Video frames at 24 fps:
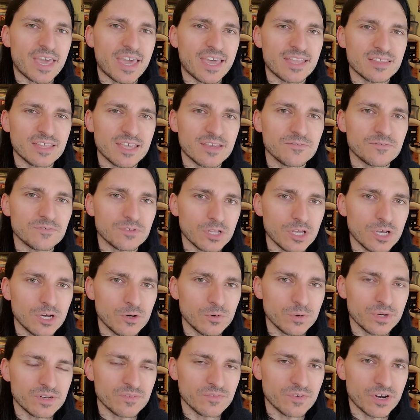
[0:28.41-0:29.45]
and they flow
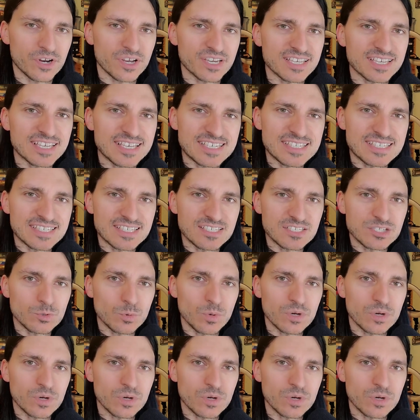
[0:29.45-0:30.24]
in a very easy to